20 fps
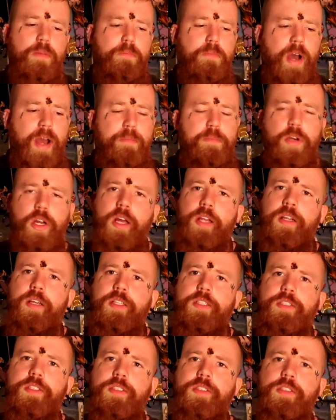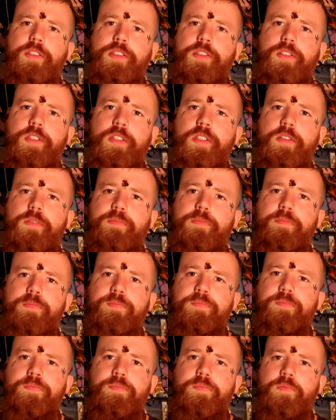byproducts. So,
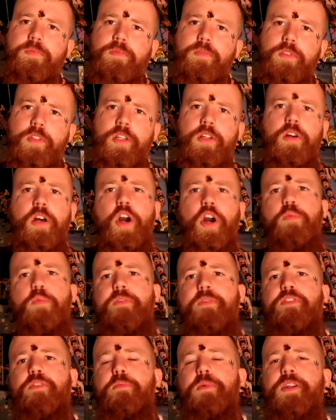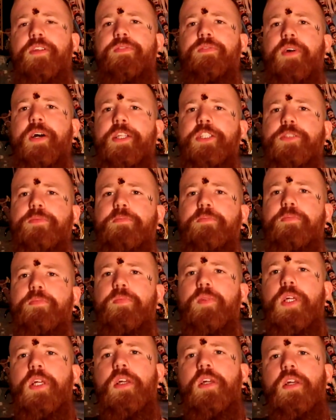you know, I hope everybody finds
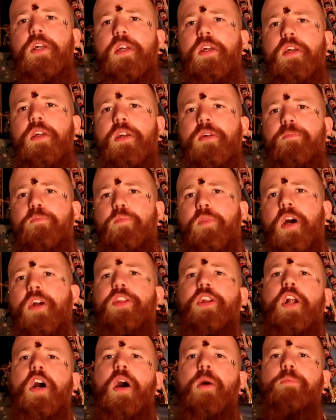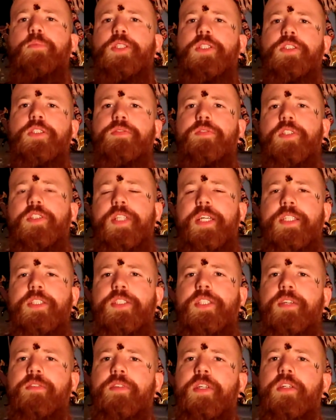other options for
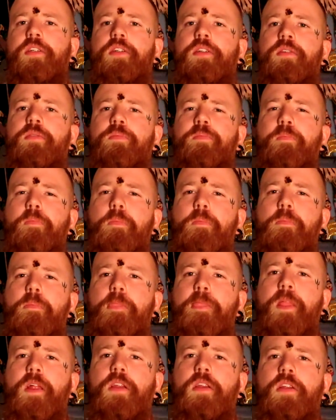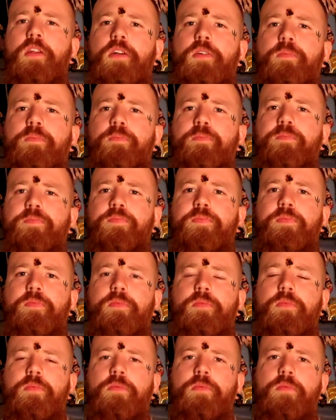Thanksgiving, you know.
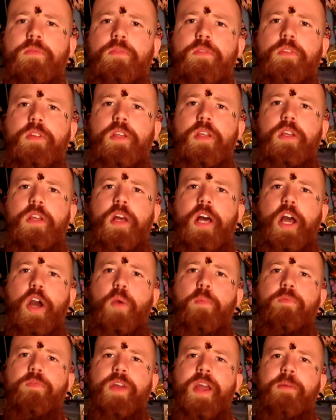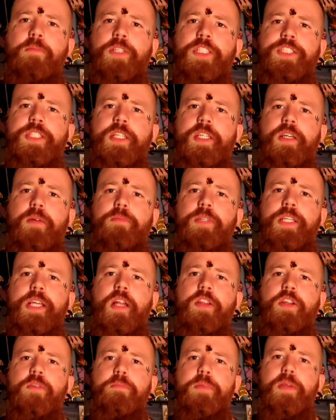I hope families can come
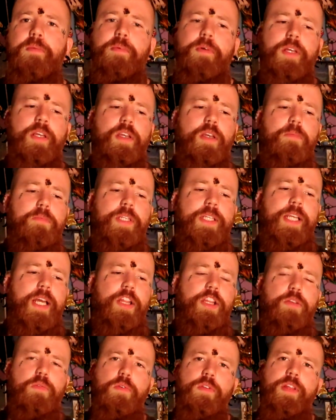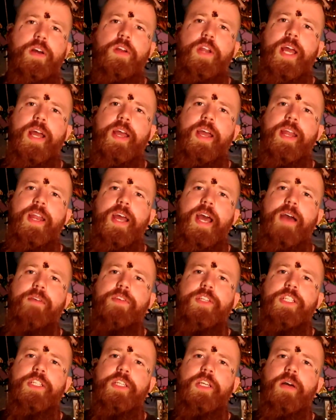together and people can come together without it
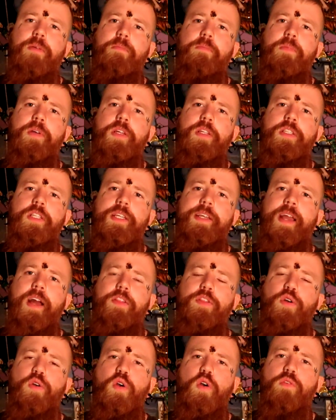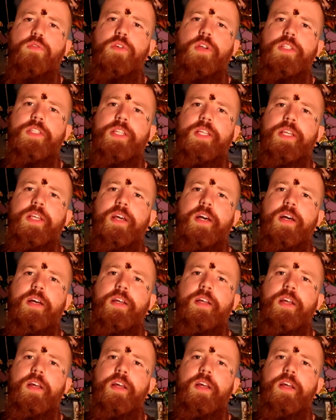having to come together over the